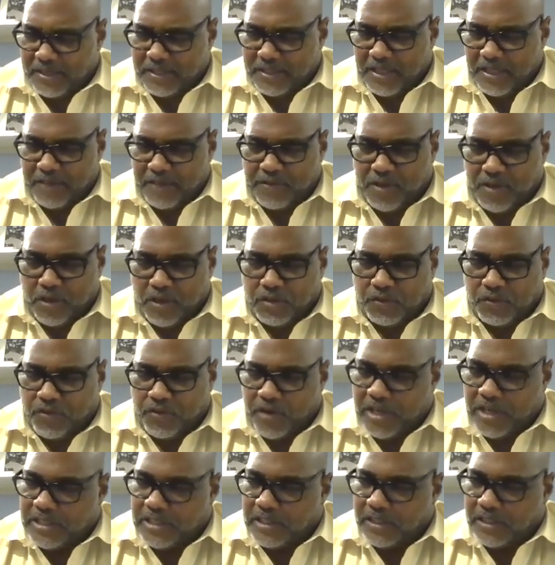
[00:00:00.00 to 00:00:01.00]
Leave Coach
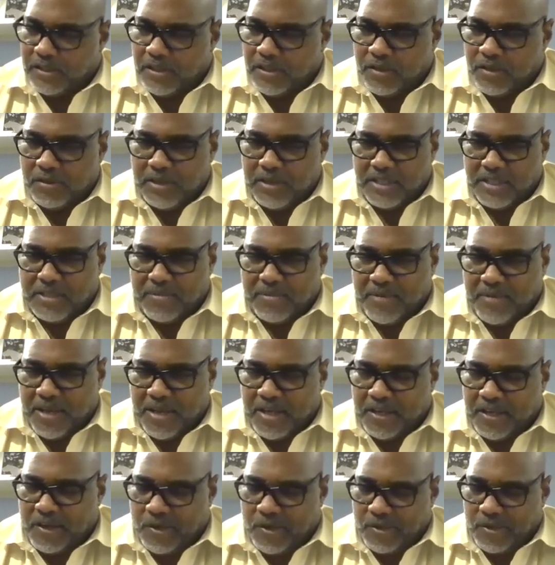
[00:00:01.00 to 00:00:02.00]
Franklin alone. Let the
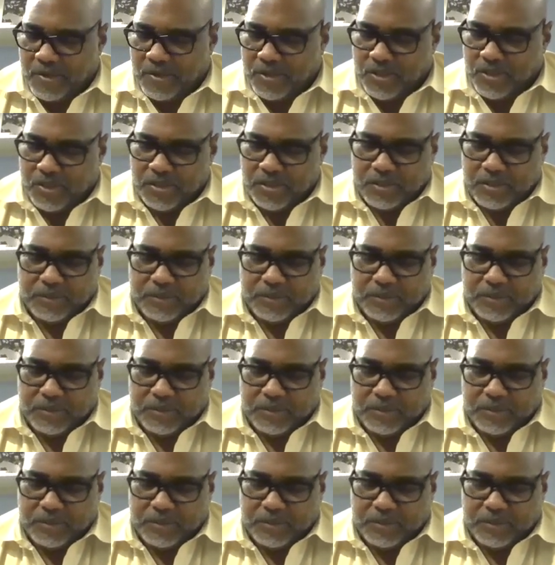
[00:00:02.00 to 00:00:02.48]
man coach.